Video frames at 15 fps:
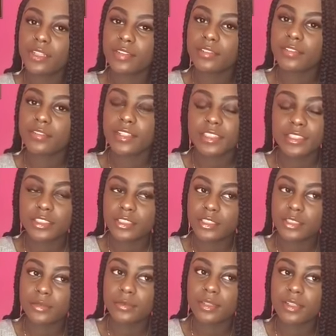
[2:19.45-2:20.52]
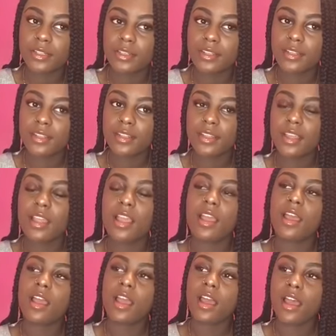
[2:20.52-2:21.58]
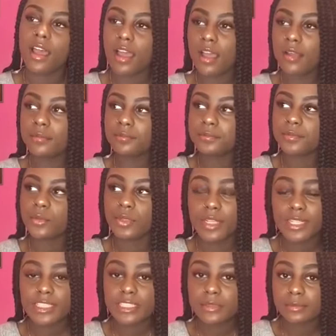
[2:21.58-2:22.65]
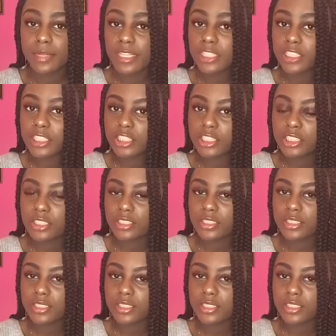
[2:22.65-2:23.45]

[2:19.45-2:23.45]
another funny YouTuber um would I smash